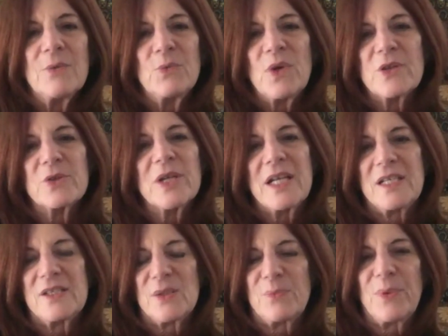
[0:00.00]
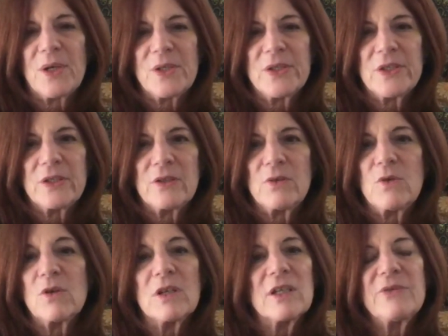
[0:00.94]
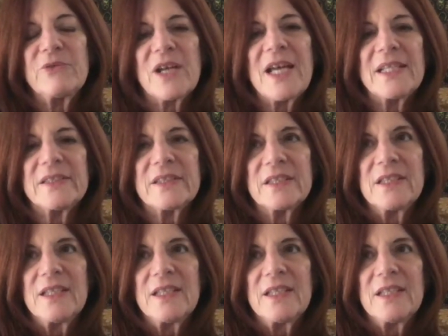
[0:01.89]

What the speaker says: whether or not it's a partner or a friend.